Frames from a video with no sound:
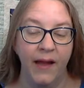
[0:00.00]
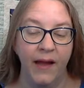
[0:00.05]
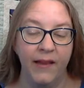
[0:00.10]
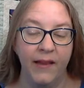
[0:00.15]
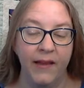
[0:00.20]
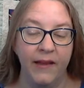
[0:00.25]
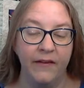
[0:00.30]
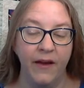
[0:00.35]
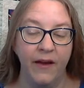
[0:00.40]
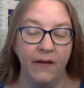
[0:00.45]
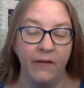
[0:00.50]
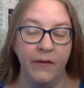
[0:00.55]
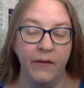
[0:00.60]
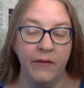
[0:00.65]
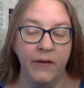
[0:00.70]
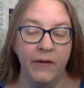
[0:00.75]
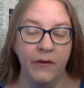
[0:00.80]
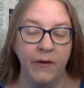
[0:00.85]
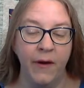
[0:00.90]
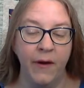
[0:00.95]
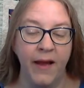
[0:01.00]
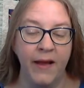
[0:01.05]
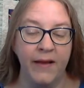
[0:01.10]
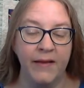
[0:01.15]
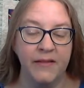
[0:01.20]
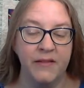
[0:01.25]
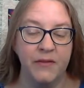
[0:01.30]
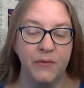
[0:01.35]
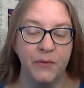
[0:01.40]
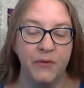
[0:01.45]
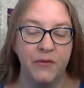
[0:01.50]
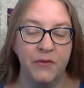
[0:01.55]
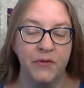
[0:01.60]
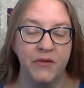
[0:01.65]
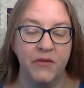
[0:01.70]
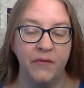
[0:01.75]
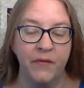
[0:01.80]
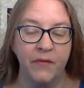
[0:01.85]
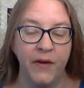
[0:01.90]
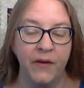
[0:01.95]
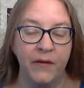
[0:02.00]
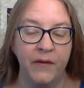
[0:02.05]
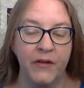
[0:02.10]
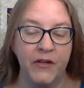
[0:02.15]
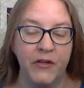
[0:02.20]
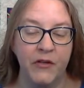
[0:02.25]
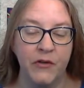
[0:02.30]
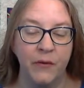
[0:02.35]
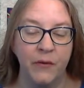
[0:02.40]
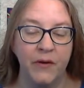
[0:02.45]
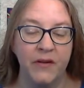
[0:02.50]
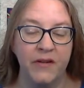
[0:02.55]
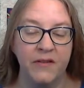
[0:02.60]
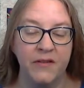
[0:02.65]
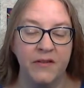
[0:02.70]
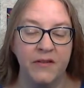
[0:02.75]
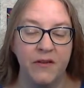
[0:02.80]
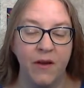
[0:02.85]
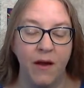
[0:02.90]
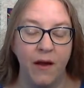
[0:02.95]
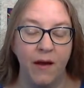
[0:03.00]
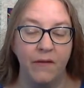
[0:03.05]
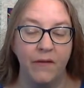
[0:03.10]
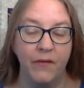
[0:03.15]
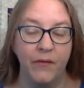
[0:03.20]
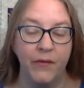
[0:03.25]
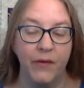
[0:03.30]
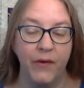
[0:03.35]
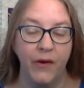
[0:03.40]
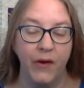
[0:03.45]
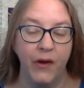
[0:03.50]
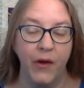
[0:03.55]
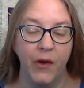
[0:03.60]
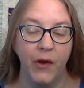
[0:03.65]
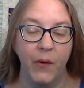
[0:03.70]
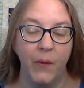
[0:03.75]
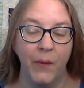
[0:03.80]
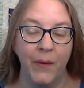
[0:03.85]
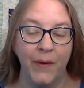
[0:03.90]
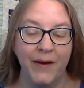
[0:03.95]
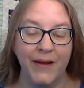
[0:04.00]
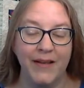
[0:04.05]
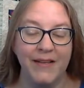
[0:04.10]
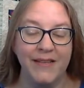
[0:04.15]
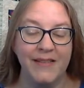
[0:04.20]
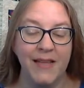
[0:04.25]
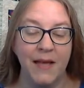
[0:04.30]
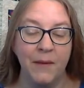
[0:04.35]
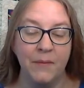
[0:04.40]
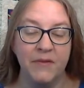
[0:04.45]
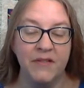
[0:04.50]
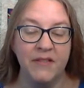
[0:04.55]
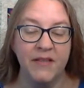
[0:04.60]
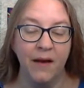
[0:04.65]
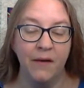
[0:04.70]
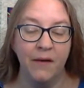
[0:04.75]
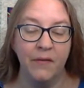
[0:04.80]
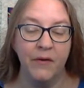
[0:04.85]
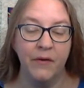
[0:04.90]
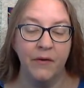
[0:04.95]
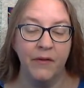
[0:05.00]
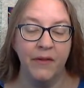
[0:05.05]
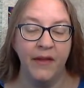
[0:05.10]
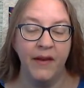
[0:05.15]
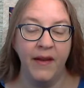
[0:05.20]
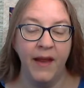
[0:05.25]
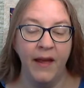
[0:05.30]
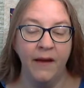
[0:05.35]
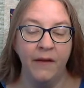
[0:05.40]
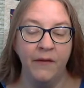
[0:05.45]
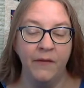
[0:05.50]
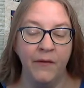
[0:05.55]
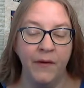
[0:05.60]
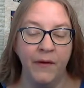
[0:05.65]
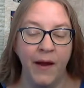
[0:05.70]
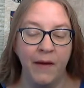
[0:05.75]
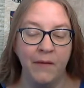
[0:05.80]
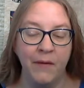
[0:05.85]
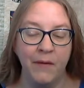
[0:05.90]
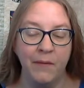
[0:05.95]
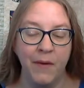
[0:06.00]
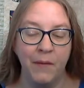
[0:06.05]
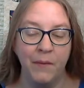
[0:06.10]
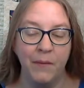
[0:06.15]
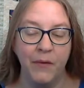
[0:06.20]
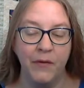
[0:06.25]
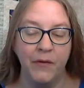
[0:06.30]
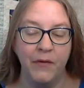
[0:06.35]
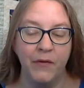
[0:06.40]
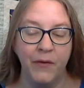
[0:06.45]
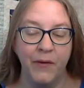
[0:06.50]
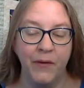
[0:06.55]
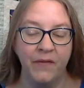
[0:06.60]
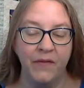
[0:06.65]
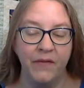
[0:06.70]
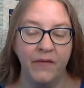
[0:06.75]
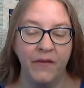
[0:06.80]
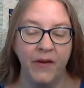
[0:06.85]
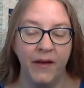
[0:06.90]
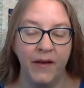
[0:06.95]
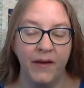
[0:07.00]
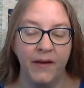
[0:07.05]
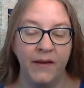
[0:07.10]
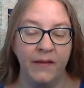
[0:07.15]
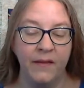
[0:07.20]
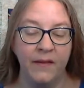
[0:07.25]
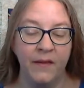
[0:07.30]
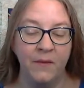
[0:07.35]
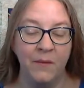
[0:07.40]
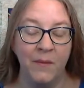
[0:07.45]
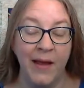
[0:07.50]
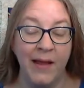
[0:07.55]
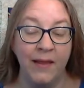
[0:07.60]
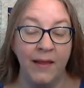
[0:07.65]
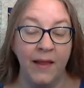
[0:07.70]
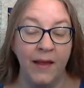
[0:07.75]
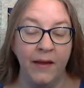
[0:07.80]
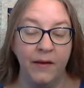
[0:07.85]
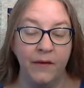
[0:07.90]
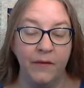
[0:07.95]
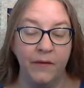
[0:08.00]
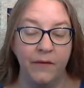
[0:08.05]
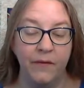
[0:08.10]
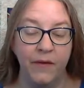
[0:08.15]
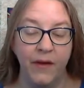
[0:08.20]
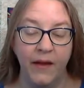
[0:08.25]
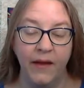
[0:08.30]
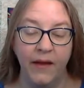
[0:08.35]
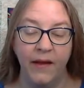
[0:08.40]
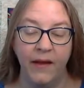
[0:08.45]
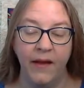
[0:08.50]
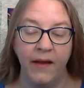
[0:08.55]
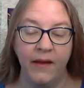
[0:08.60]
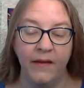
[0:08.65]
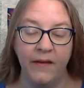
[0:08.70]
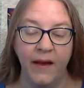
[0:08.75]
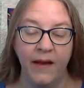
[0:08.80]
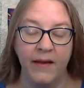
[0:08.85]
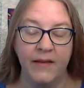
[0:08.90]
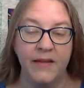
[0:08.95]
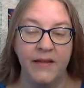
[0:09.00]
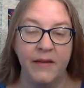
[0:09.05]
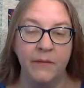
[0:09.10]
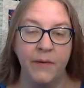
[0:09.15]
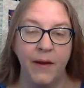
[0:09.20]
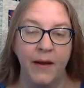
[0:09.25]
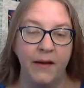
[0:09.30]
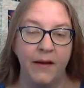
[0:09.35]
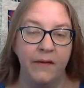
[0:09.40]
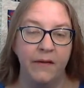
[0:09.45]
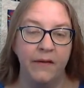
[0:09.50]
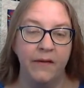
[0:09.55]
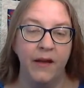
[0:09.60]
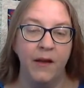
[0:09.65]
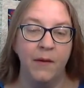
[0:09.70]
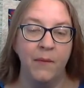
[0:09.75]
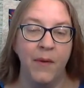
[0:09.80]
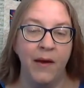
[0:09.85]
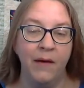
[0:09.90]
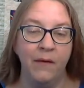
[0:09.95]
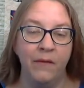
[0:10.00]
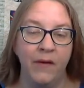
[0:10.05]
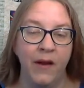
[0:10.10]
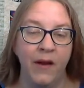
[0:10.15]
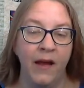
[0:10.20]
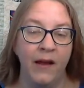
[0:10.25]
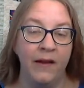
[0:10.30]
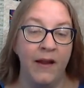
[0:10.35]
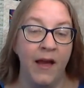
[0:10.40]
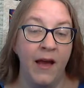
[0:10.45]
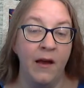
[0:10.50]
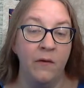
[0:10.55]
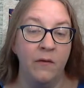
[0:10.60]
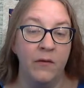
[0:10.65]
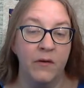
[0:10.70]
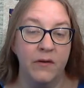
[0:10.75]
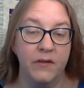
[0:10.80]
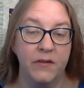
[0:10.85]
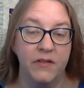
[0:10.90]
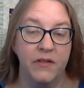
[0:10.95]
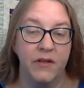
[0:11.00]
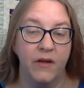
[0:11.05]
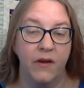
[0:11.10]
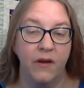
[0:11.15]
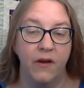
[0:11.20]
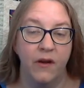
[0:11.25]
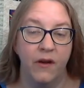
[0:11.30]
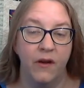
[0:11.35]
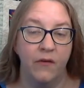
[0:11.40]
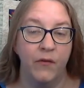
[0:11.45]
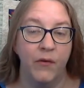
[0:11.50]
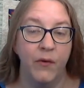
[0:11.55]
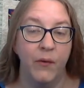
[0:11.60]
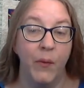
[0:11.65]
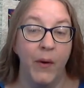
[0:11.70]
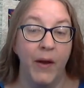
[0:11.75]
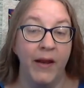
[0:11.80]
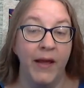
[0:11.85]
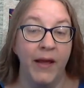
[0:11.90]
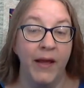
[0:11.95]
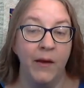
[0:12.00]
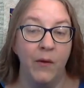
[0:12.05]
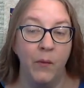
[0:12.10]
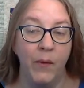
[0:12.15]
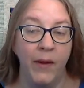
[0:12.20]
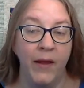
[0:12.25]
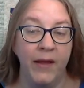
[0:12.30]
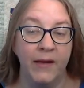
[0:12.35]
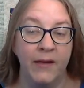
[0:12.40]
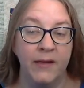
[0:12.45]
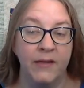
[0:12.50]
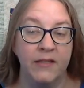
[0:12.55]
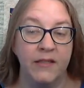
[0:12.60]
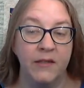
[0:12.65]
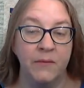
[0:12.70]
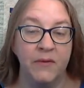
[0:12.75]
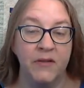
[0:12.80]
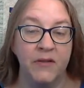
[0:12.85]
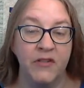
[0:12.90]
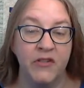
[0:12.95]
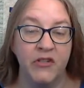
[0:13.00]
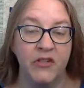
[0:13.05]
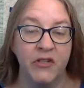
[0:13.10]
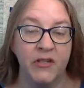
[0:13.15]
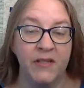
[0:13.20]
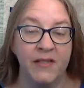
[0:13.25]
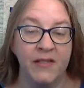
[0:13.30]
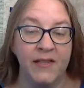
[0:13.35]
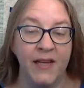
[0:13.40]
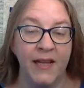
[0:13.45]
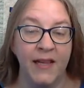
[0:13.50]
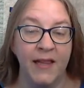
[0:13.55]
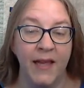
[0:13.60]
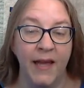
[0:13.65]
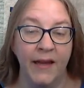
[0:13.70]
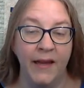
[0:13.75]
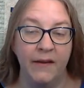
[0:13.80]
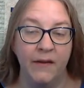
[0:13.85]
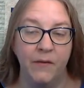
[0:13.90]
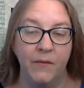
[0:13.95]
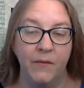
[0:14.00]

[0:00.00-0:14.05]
I lay down on the grass, which was very short and soft, where I slept sounder than ever I remembered to have done in the, my life, and as I reckoned, about nine hours. For when I awaked, it was just daylight.